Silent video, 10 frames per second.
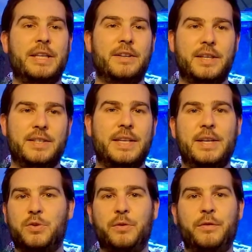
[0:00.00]
nice
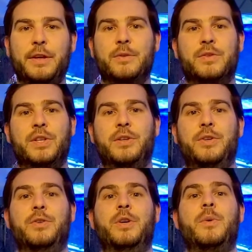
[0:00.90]
natural feel to
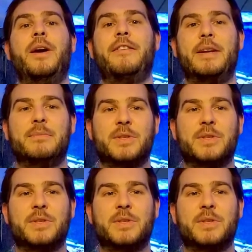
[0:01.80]
your aquarium.